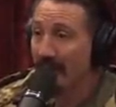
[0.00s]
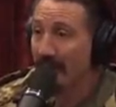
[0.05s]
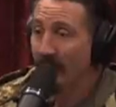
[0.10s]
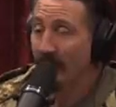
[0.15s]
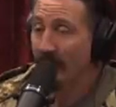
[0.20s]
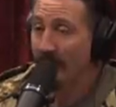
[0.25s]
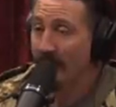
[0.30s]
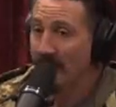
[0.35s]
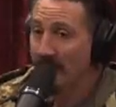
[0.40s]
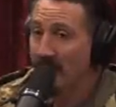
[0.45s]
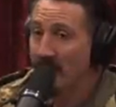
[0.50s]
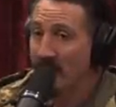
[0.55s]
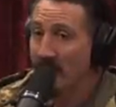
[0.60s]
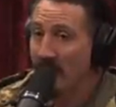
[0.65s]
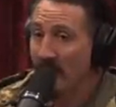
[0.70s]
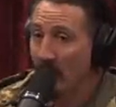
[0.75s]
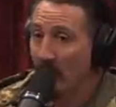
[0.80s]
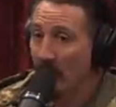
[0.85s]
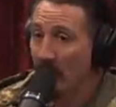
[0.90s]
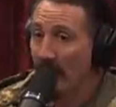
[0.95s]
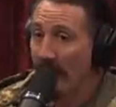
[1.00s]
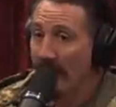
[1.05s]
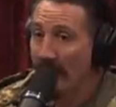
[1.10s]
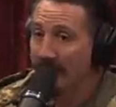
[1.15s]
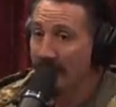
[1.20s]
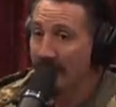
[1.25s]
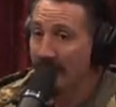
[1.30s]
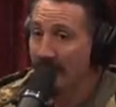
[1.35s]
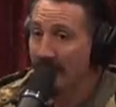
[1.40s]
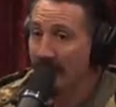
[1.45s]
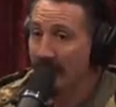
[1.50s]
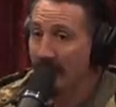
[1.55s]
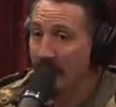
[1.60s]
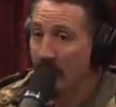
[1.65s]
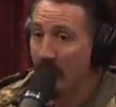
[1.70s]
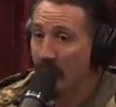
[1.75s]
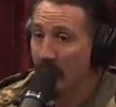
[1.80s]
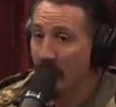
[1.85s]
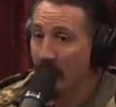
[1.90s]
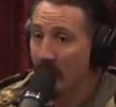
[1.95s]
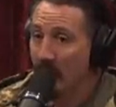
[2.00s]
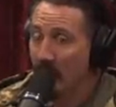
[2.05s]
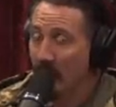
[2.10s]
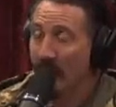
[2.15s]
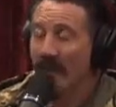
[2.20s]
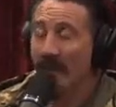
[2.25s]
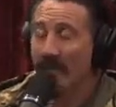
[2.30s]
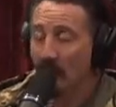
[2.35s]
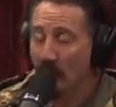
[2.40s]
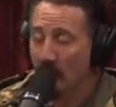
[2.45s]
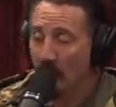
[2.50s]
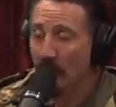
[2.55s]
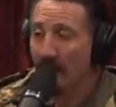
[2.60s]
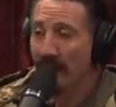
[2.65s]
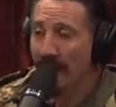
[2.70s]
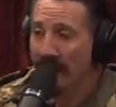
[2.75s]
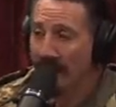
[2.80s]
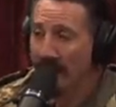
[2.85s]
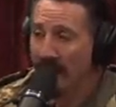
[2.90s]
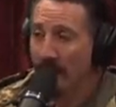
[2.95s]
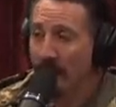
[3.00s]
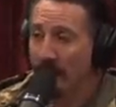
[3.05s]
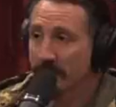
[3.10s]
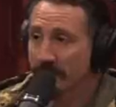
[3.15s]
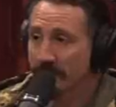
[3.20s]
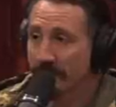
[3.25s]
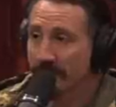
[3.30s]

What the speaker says: The position that we're at. We're going to have a real bad year.